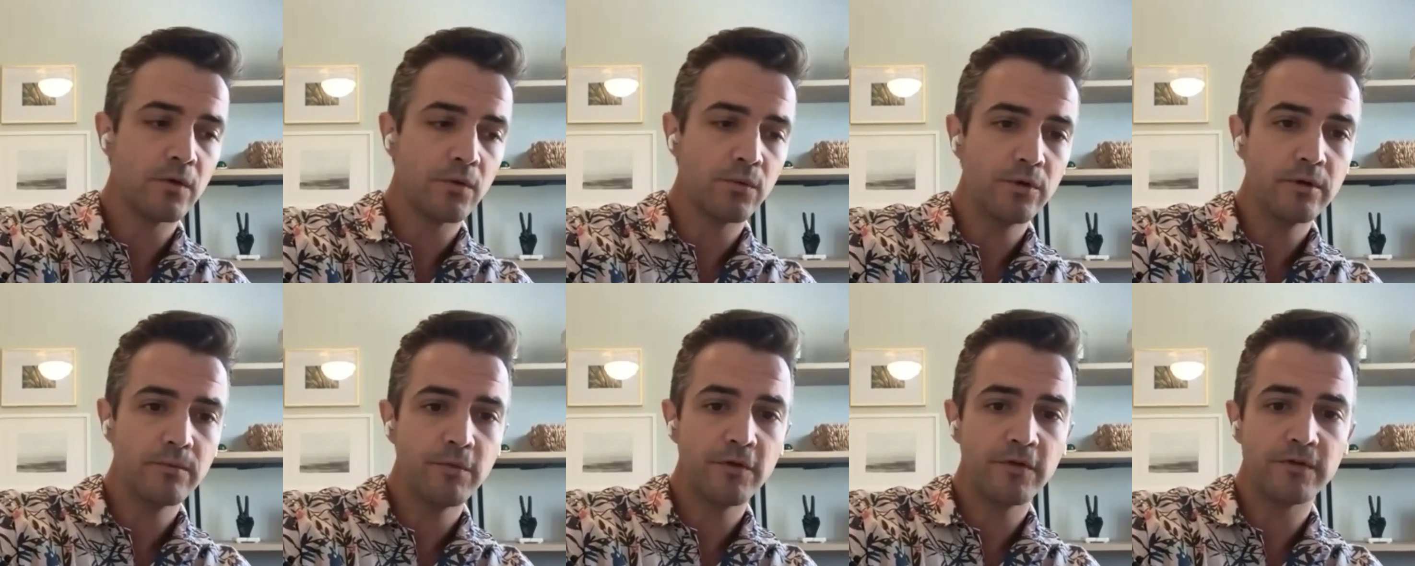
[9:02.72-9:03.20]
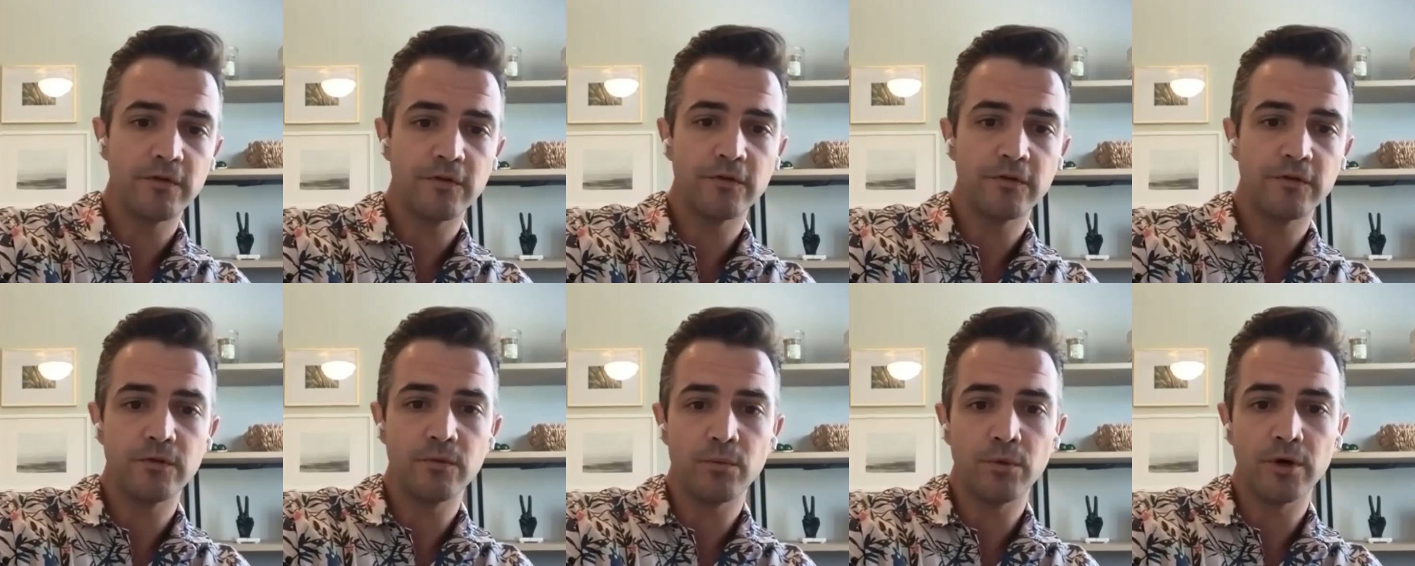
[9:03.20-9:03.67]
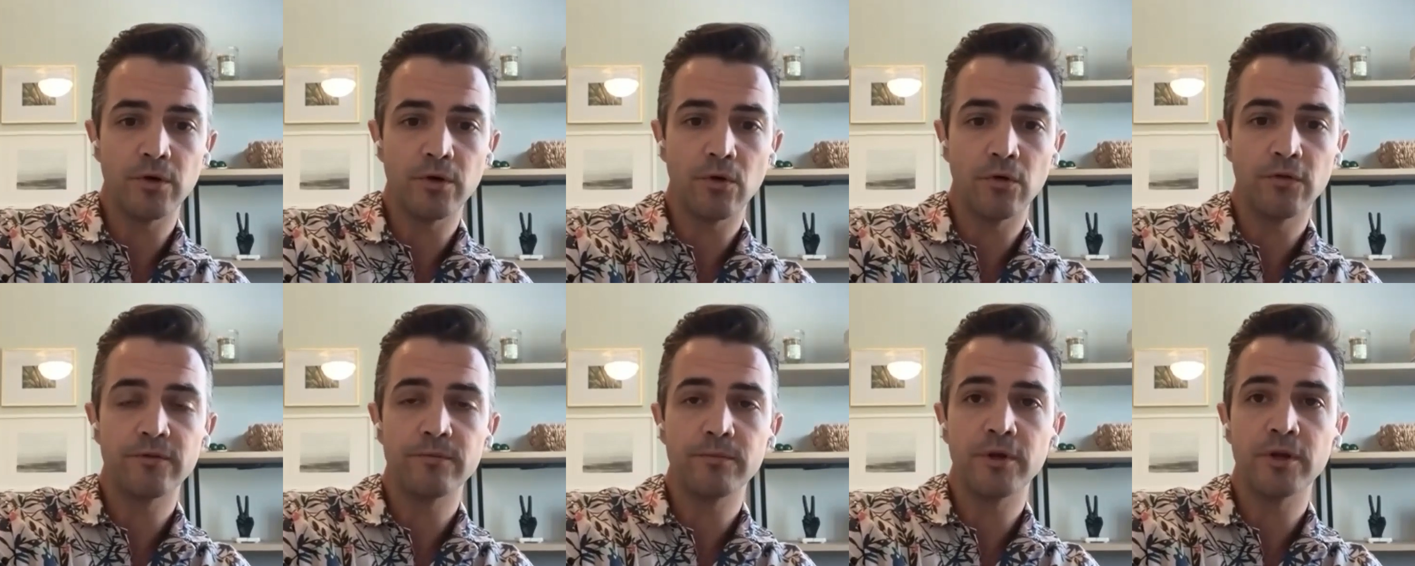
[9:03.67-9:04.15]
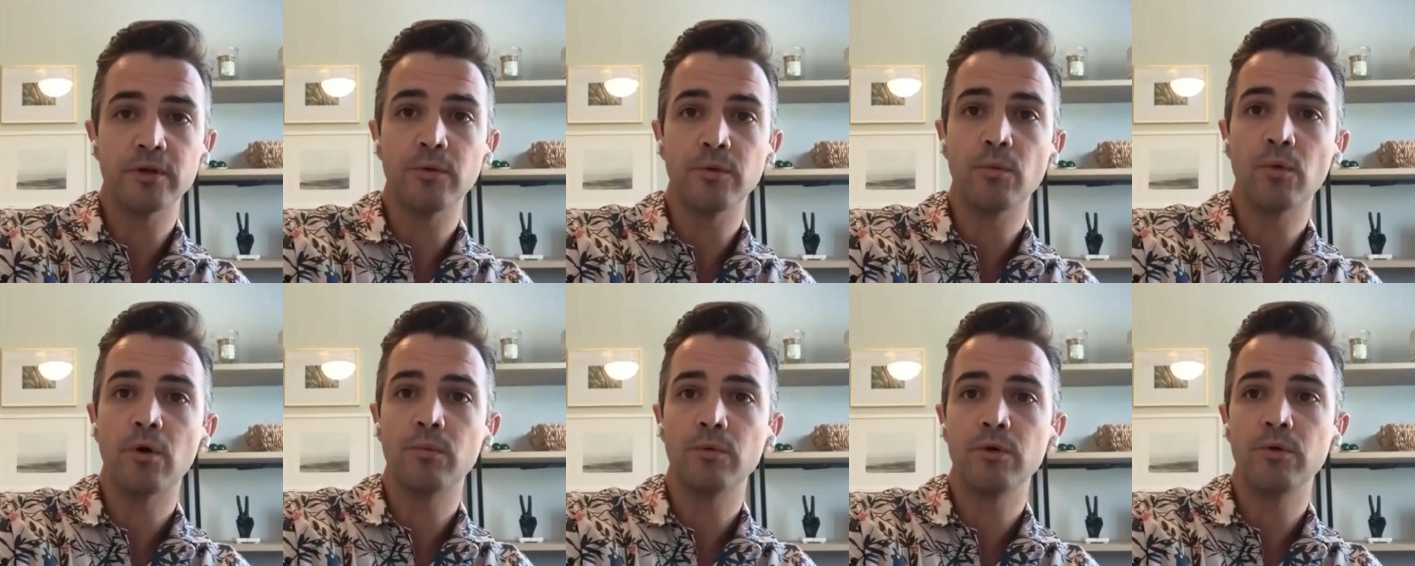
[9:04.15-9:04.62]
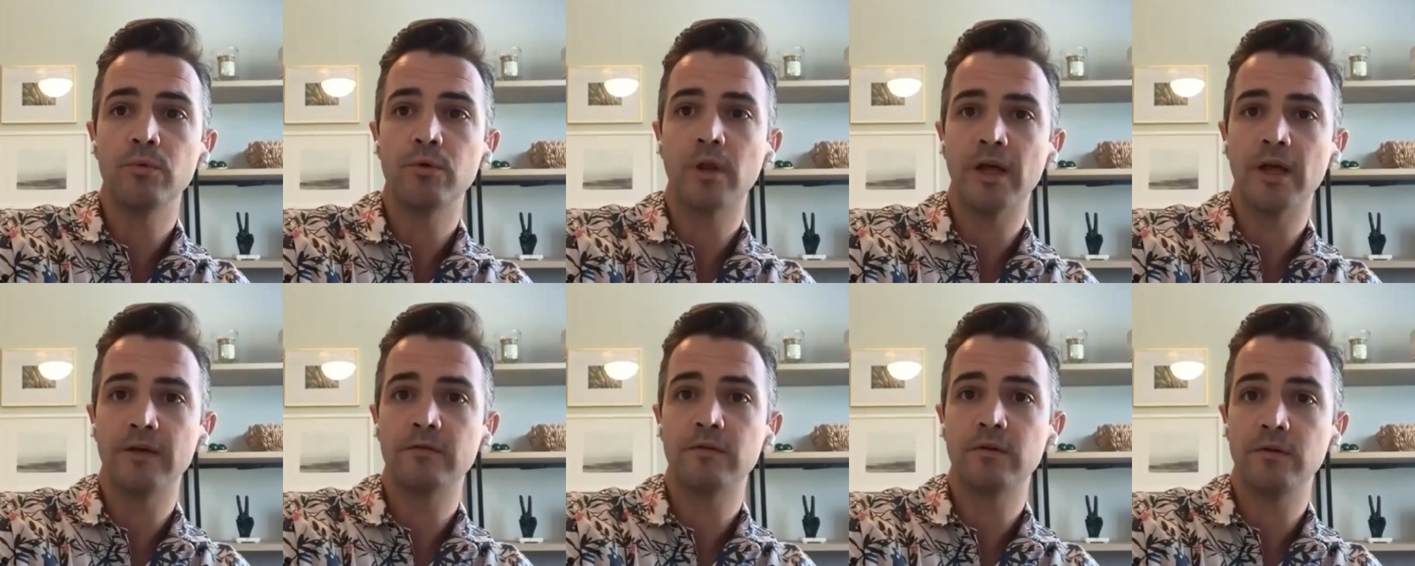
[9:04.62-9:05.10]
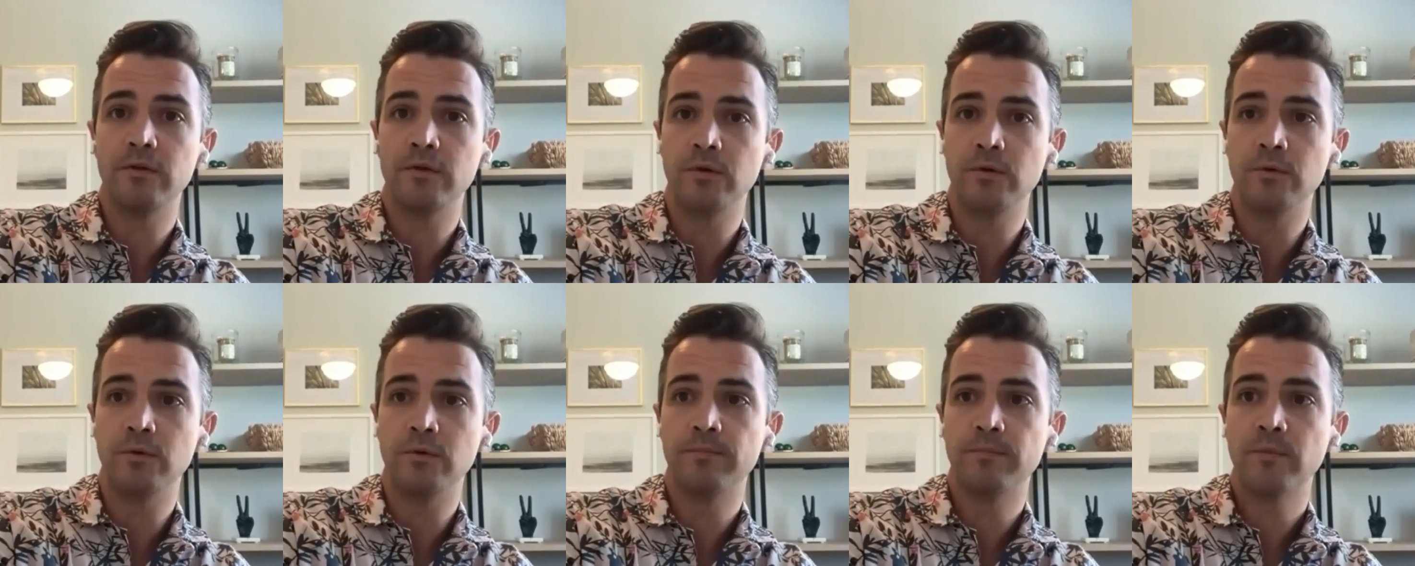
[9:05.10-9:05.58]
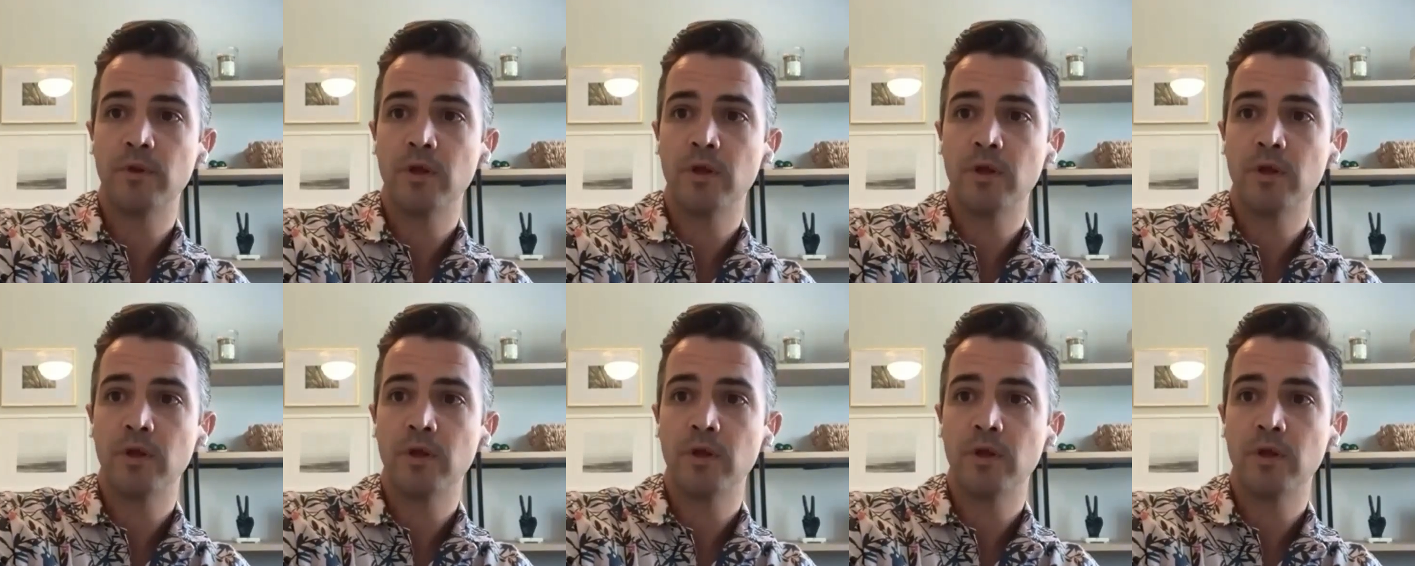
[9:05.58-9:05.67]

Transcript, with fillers: So we're in a position where ultimately what we would like to do